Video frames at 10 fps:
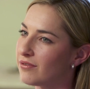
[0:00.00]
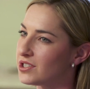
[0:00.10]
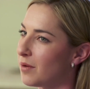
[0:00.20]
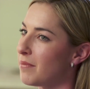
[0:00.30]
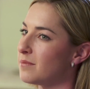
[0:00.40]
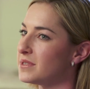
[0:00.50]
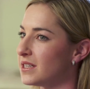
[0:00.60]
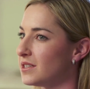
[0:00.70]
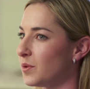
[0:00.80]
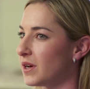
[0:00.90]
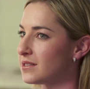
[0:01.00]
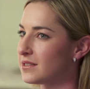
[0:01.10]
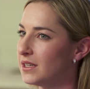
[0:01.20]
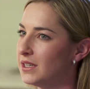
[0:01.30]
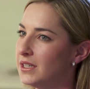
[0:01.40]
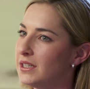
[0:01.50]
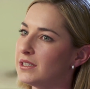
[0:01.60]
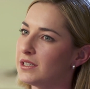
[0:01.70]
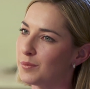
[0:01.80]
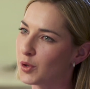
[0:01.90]
every time mum said to us,
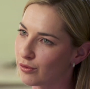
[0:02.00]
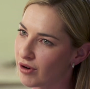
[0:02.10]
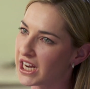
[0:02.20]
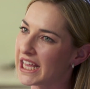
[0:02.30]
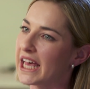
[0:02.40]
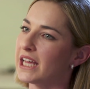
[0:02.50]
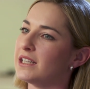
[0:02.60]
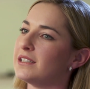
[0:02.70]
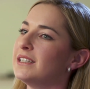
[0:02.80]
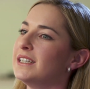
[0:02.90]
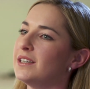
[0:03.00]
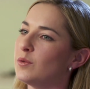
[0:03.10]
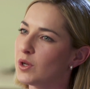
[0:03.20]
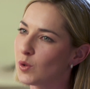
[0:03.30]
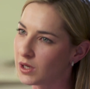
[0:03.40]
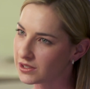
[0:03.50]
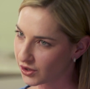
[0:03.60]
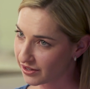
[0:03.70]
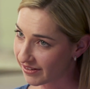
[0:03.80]
you know, I'm going to run again. We call her Johnny